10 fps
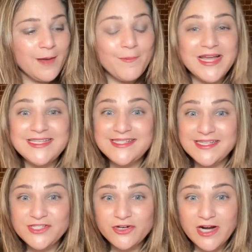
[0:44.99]
My
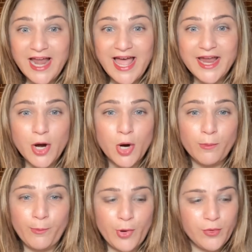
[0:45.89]
sister and I are
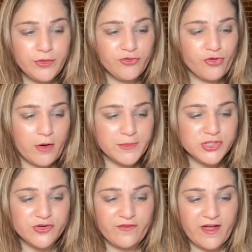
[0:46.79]
both trauma
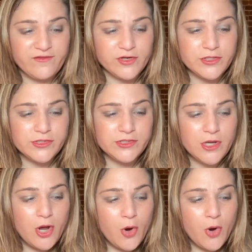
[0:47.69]
survivors.